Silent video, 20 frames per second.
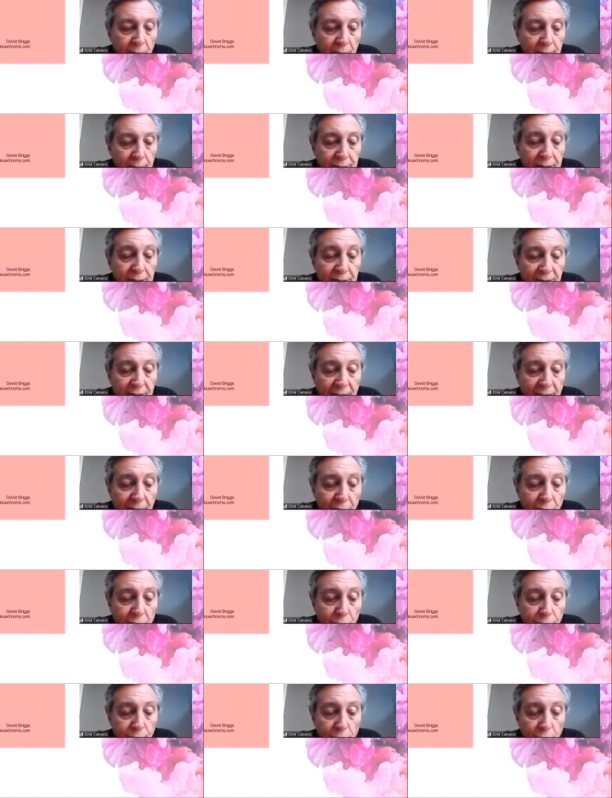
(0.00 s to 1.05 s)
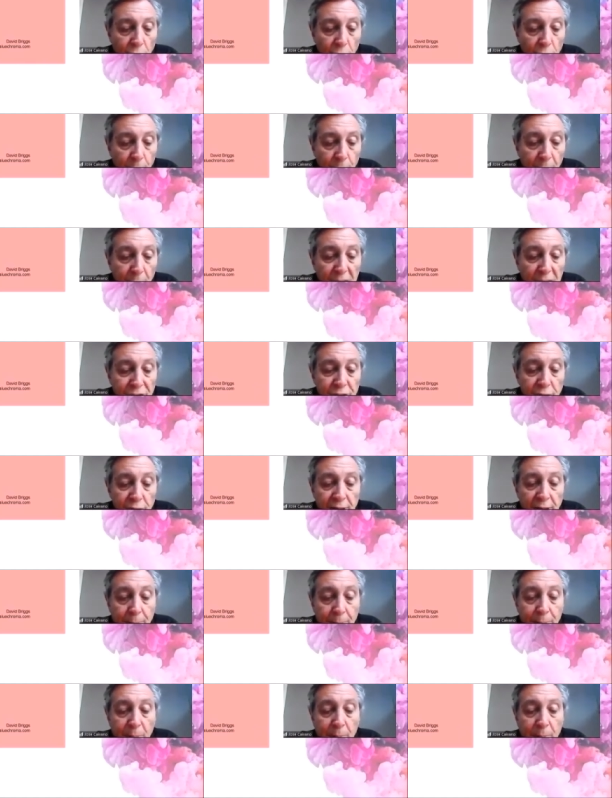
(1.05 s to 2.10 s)
This kind of color mixture
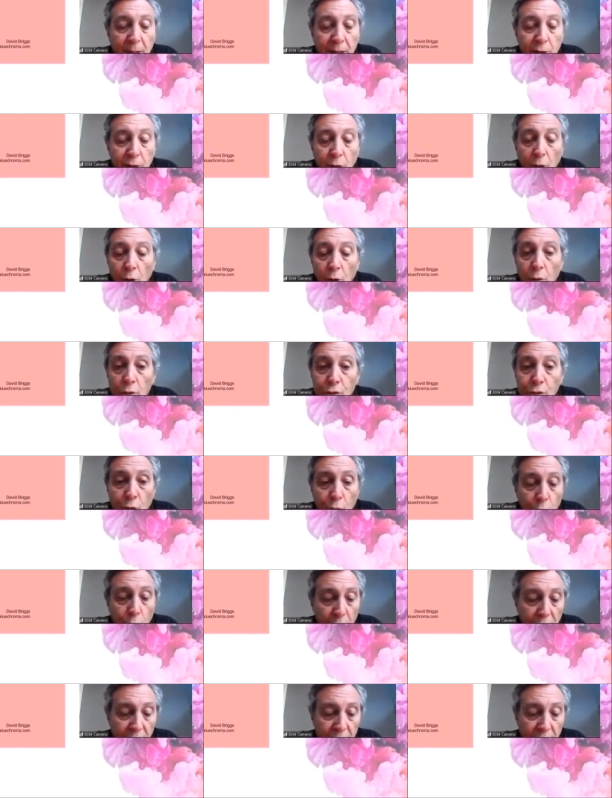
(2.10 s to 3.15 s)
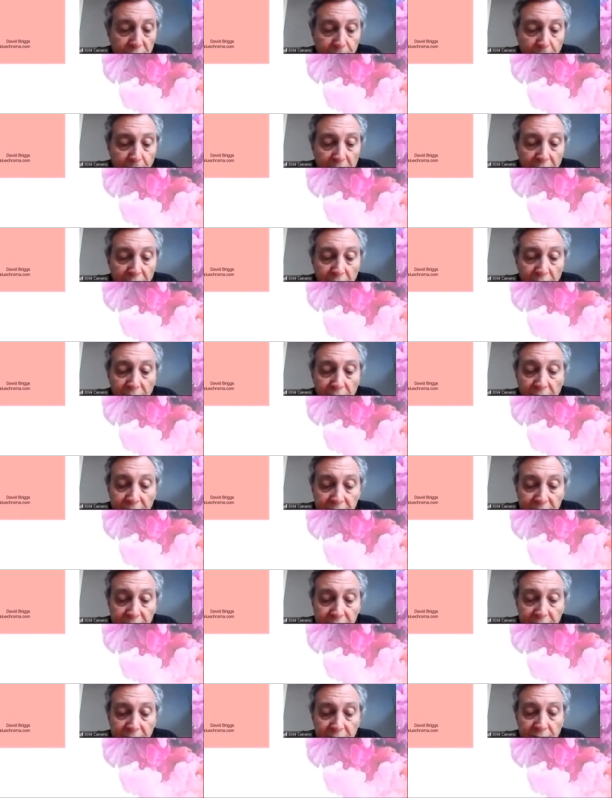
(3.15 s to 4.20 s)
can be made also with spinning
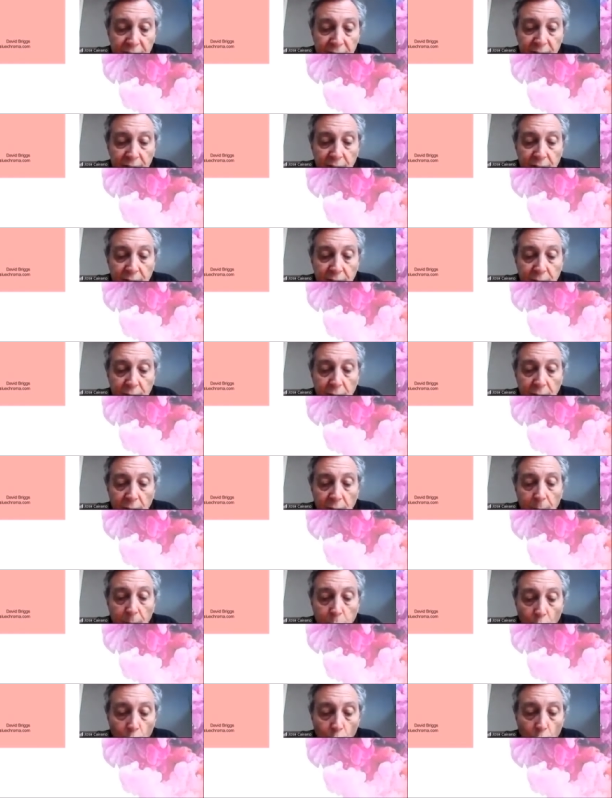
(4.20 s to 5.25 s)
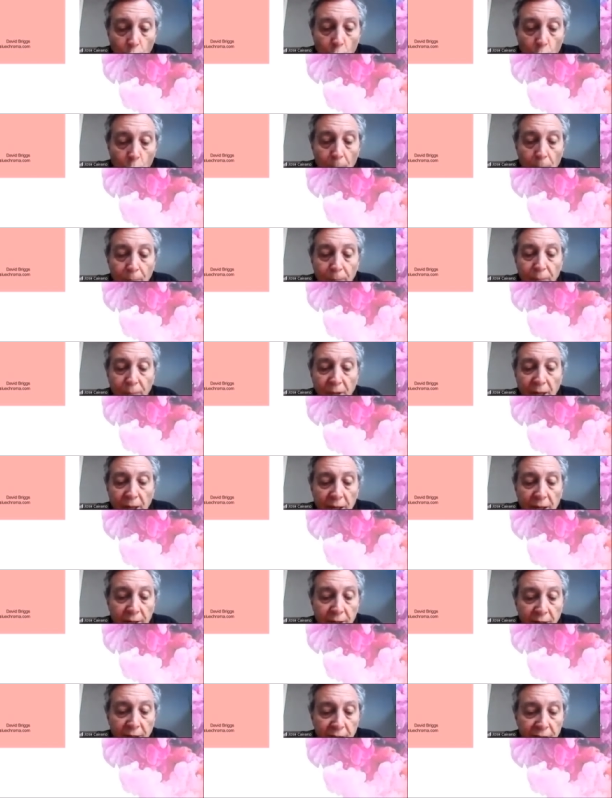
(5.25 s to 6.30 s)
disks. A blue
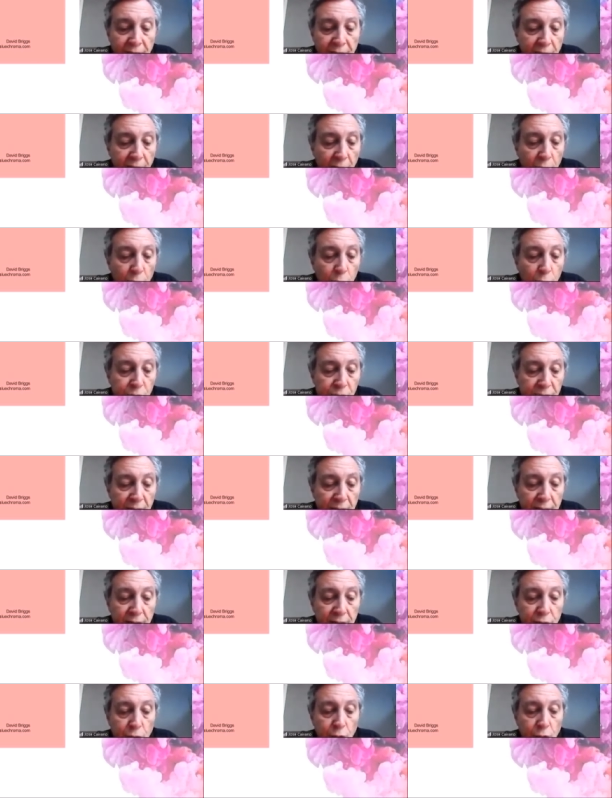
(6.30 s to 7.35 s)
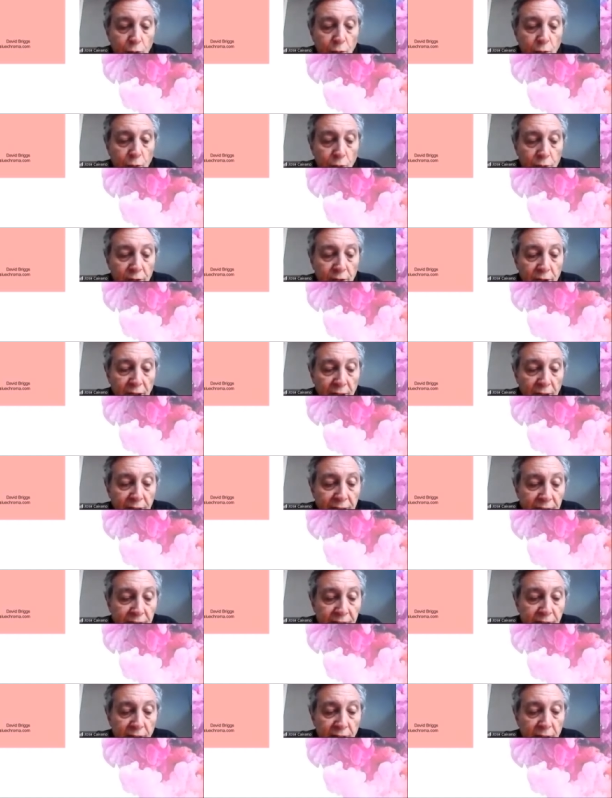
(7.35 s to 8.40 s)
and a yellow sector on a
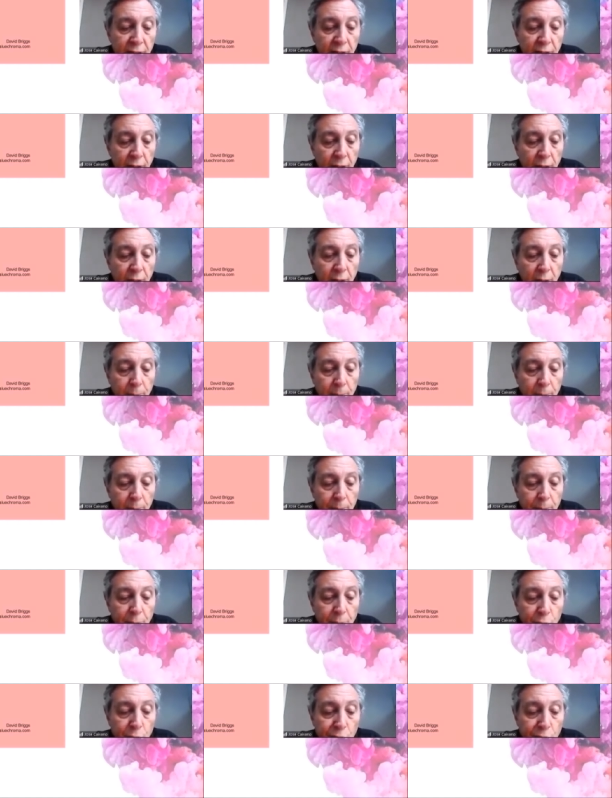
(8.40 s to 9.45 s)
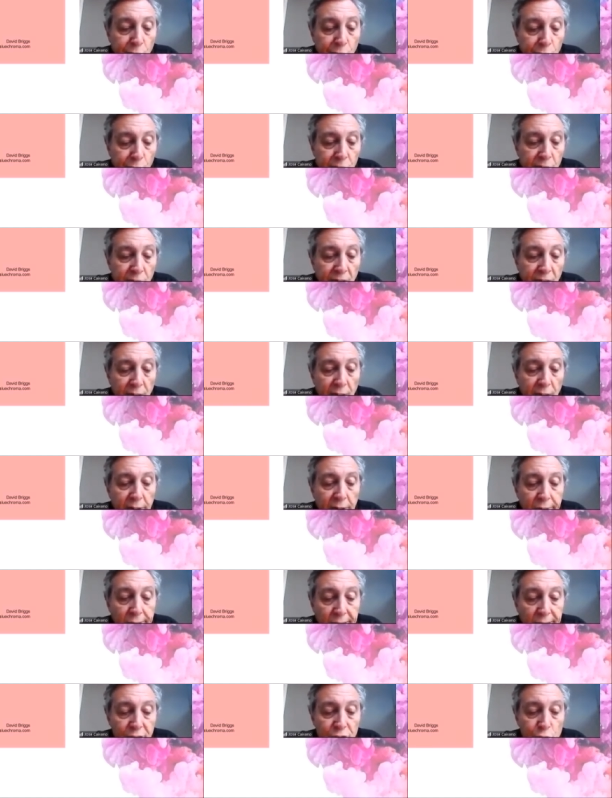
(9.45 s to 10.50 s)
disk produce a
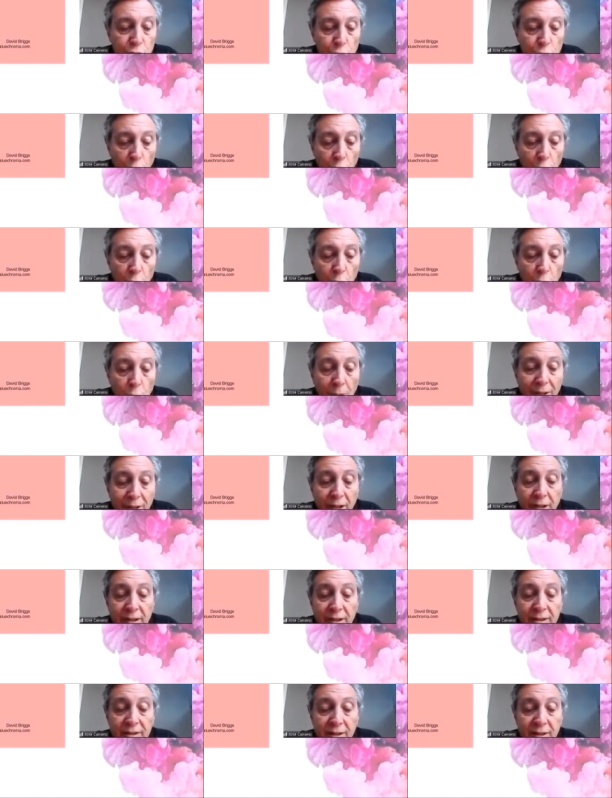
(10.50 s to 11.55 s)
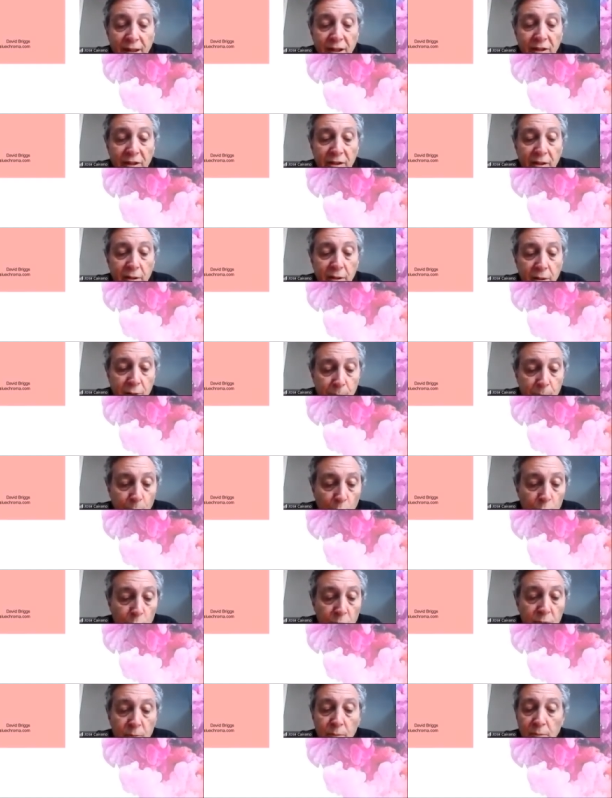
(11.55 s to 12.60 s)
grayish color when the disk is
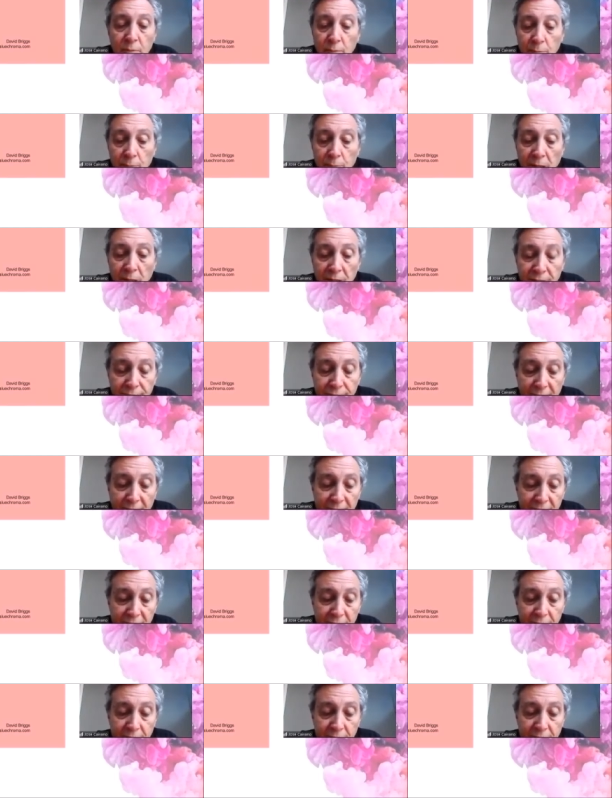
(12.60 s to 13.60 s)
spun very fast.